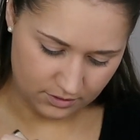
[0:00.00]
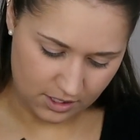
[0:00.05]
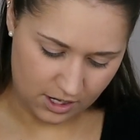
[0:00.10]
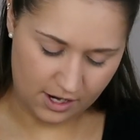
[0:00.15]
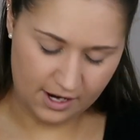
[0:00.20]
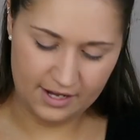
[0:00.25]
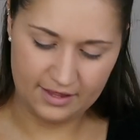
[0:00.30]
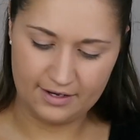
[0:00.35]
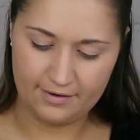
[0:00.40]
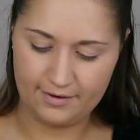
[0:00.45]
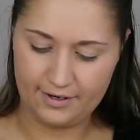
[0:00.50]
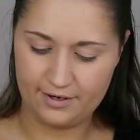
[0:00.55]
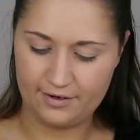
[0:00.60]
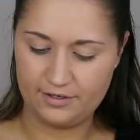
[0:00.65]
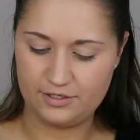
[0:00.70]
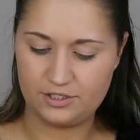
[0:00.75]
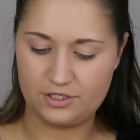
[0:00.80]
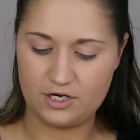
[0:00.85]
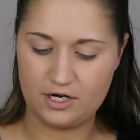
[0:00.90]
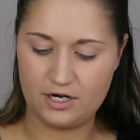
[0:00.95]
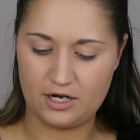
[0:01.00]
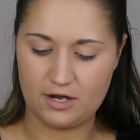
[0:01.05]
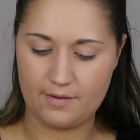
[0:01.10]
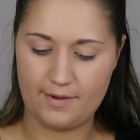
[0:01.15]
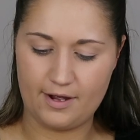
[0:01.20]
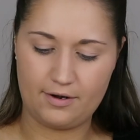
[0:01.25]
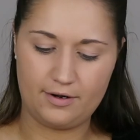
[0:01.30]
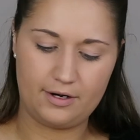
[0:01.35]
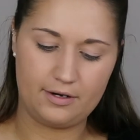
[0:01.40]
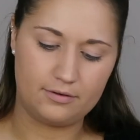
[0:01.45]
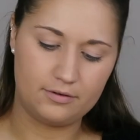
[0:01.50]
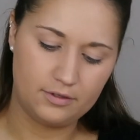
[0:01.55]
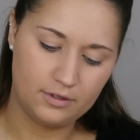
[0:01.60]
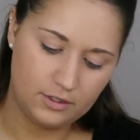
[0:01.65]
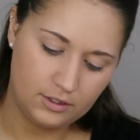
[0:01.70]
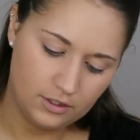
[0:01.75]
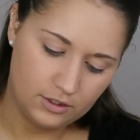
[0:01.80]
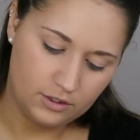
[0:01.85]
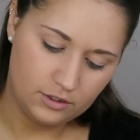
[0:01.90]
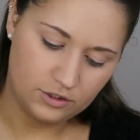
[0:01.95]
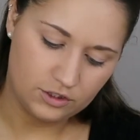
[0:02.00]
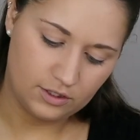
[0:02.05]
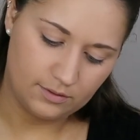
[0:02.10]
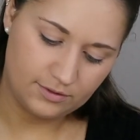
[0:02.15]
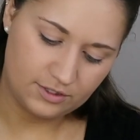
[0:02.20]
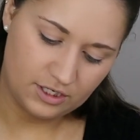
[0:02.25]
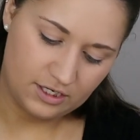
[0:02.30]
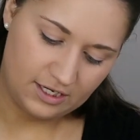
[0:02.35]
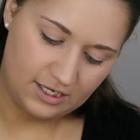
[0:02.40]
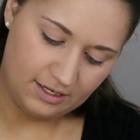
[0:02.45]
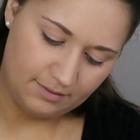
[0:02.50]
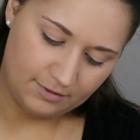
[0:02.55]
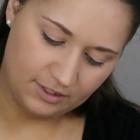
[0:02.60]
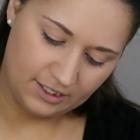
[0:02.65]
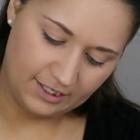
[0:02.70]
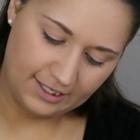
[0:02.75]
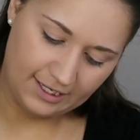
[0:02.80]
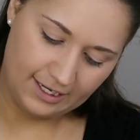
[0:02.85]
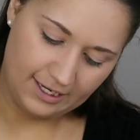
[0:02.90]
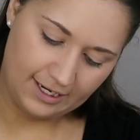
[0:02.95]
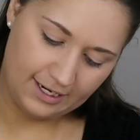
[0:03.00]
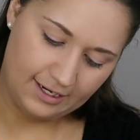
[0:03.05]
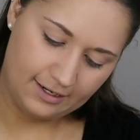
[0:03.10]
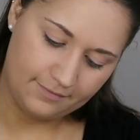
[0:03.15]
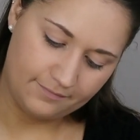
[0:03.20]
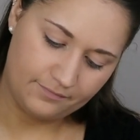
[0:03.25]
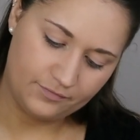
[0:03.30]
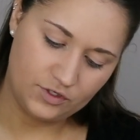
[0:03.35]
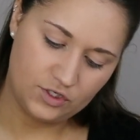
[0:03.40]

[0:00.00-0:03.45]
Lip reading: All right, there we go. It's starting to come out now. So I'm just gonna keep clicking it.